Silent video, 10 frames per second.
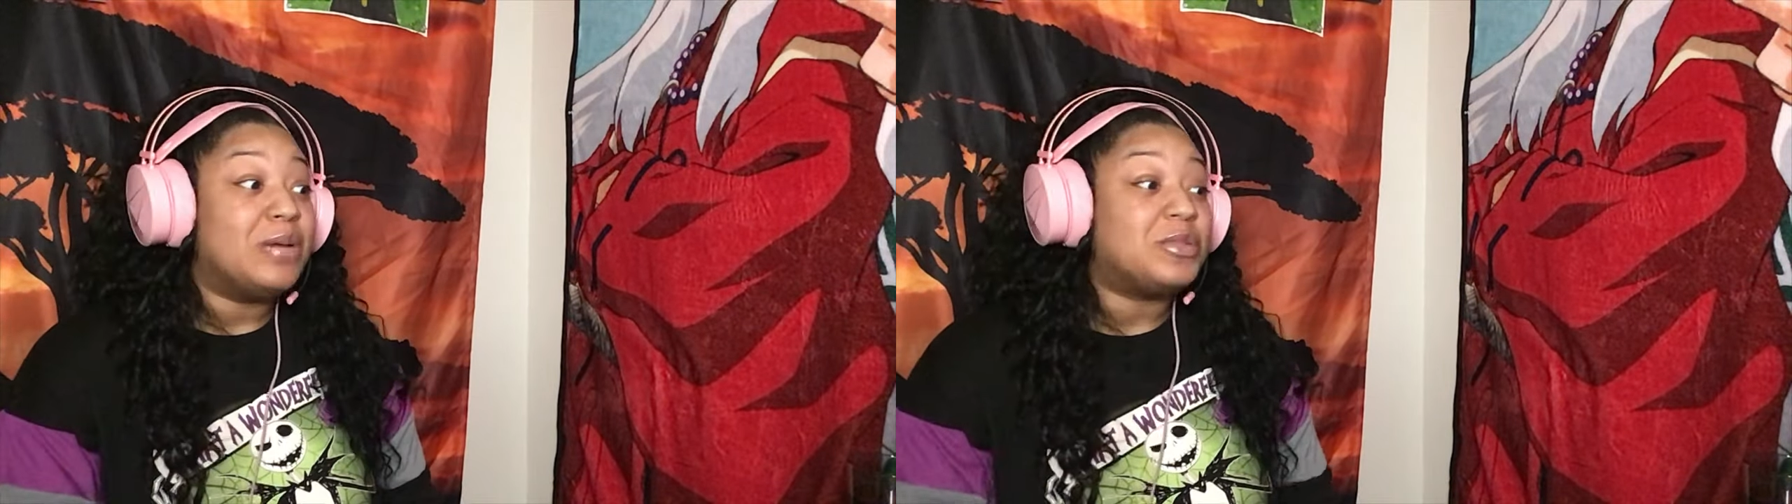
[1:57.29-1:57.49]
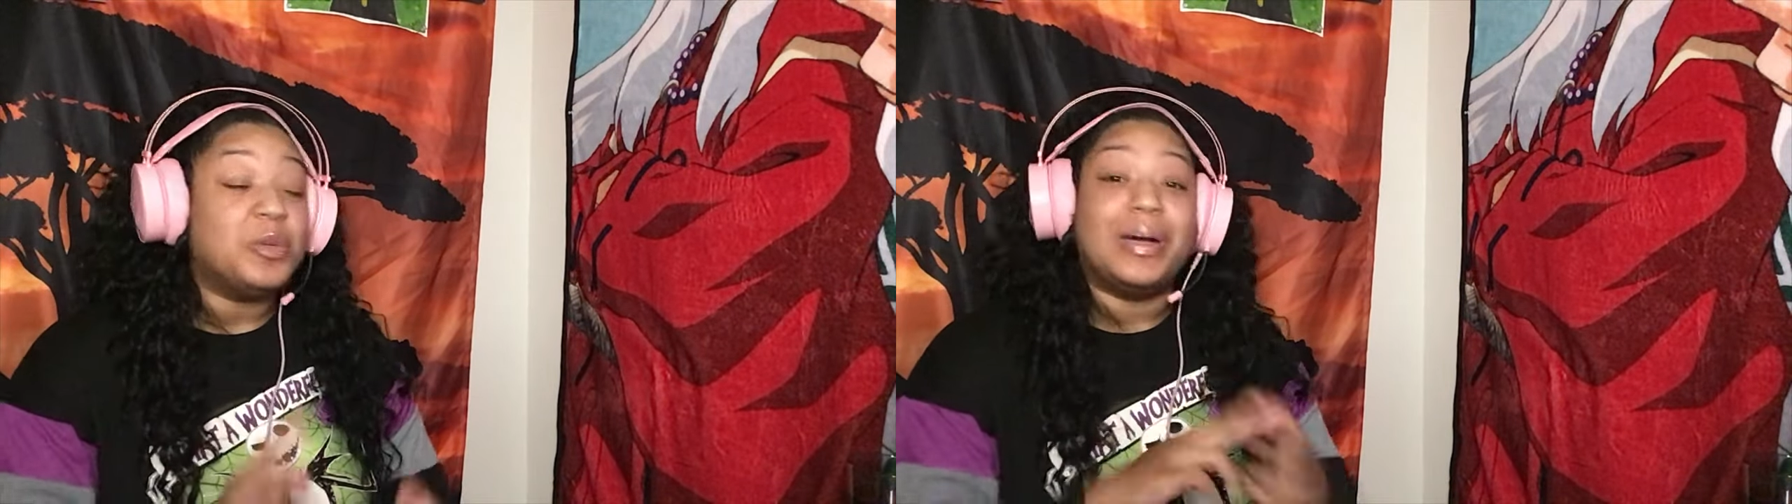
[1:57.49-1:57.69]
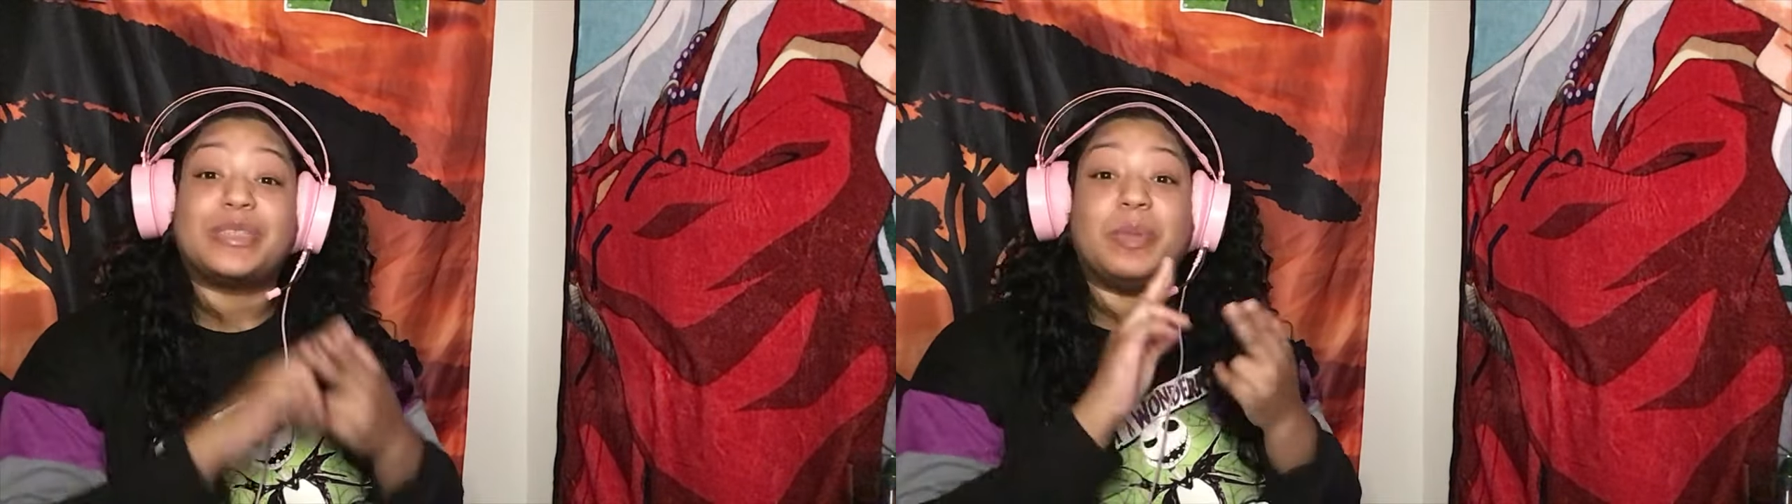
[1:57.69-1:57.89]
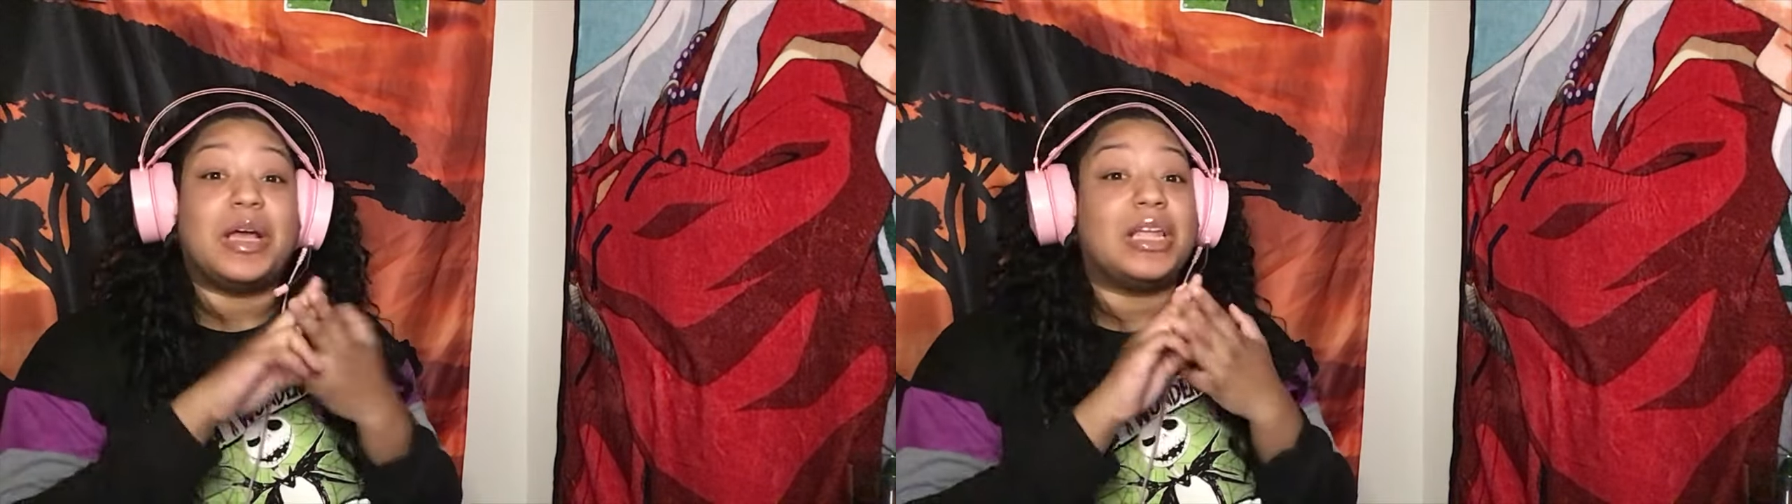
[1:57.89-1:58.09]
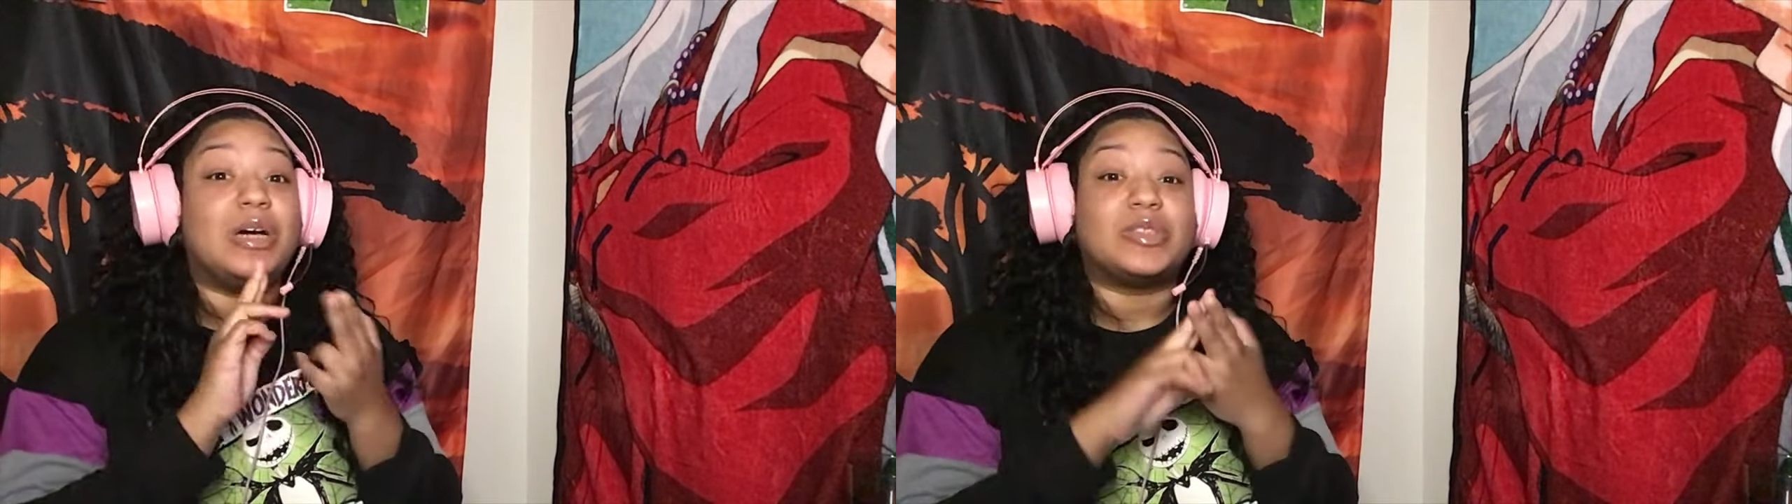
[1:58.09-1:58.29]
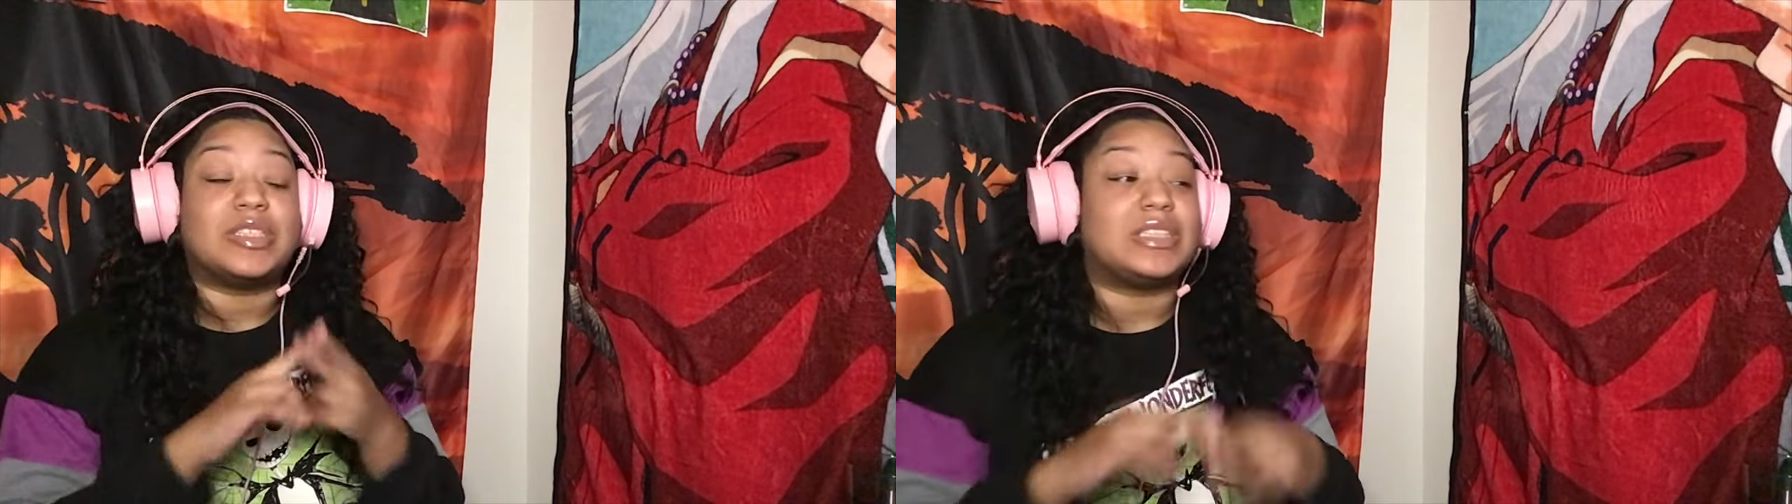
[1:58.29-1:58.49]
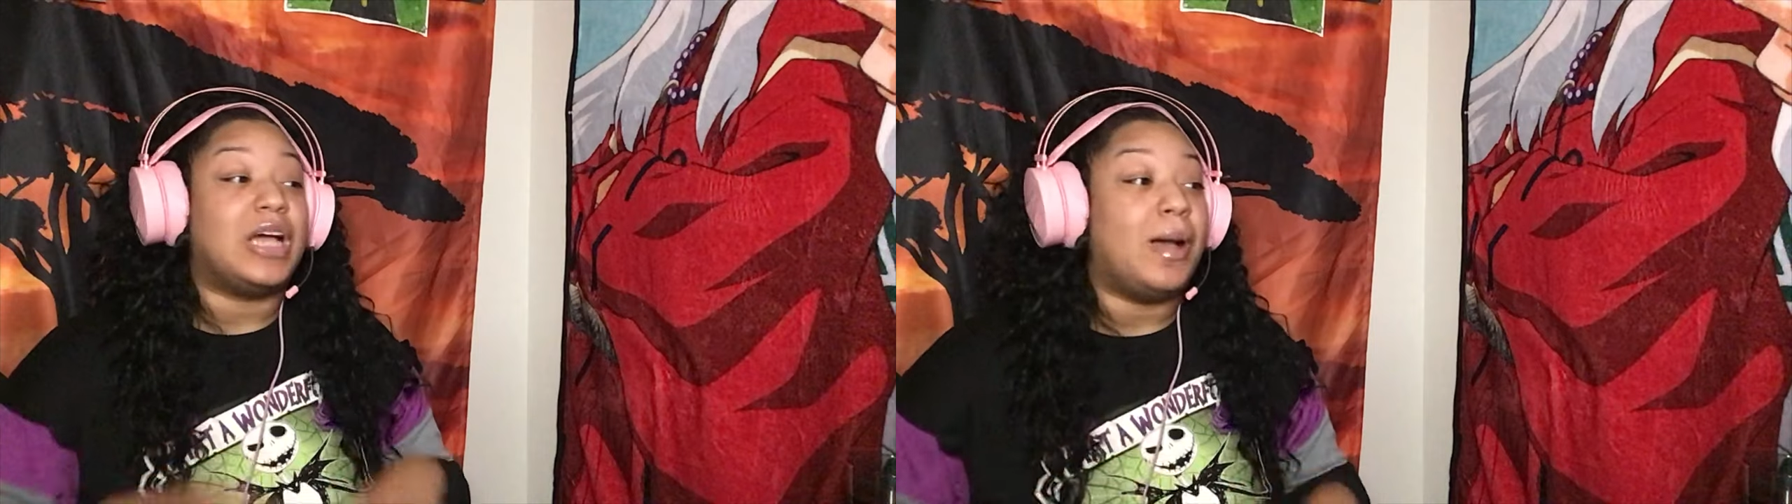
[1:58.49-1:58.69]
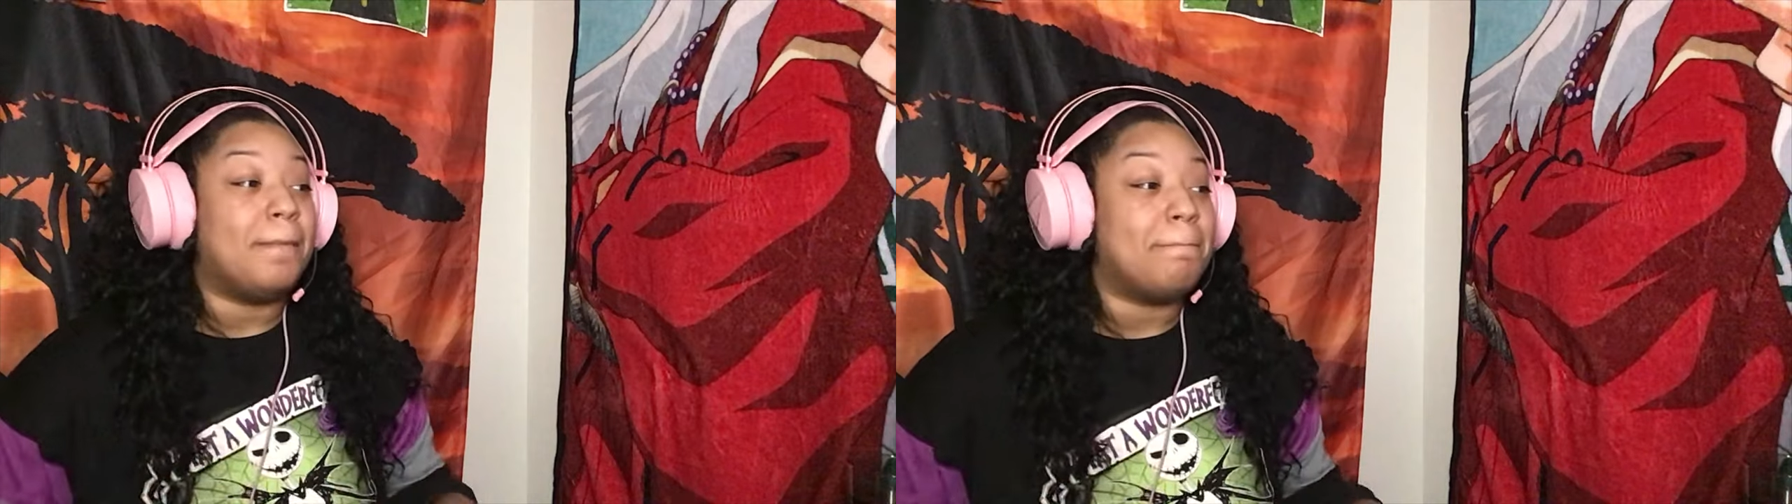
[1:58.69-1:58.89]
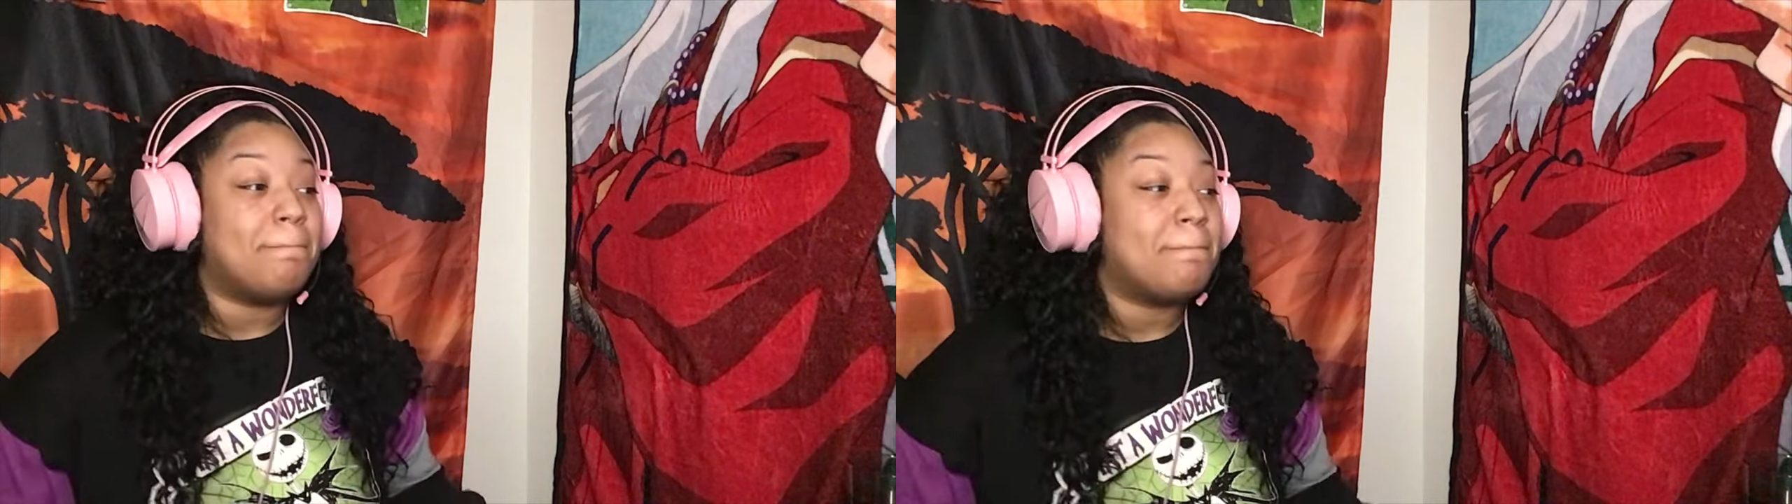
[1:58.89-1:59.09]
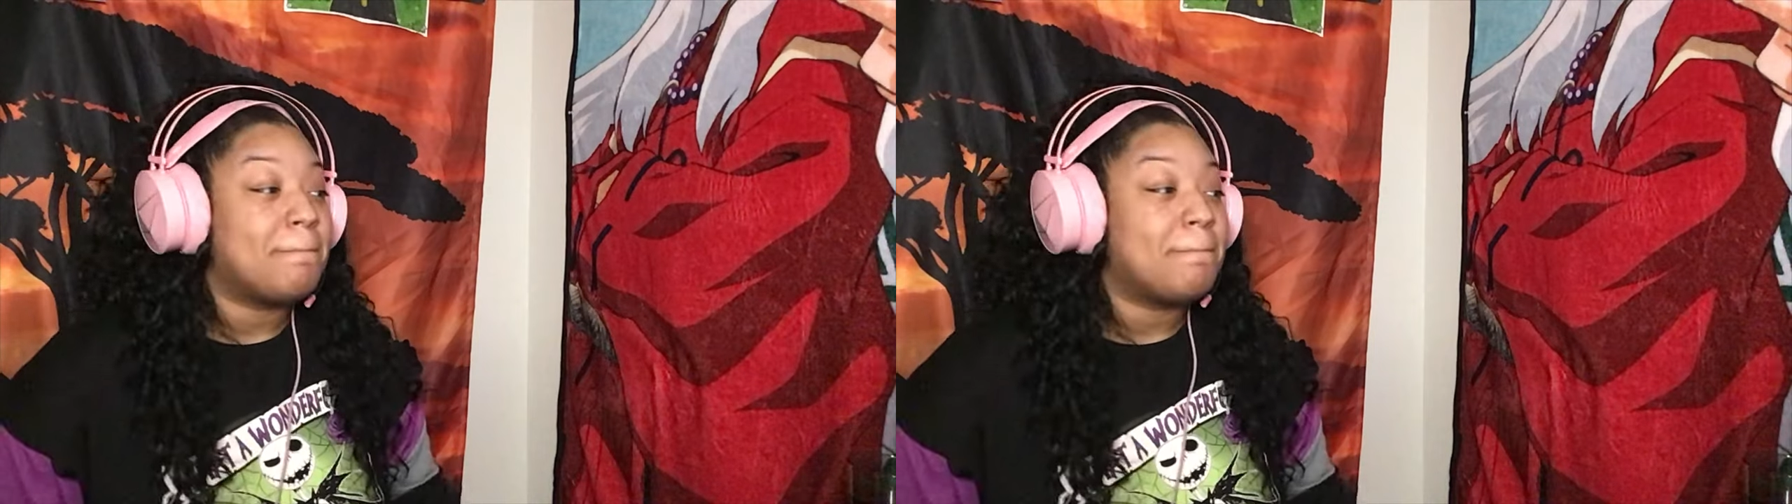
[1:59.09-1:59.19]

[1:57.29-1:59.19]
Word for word: Them two must be close to something.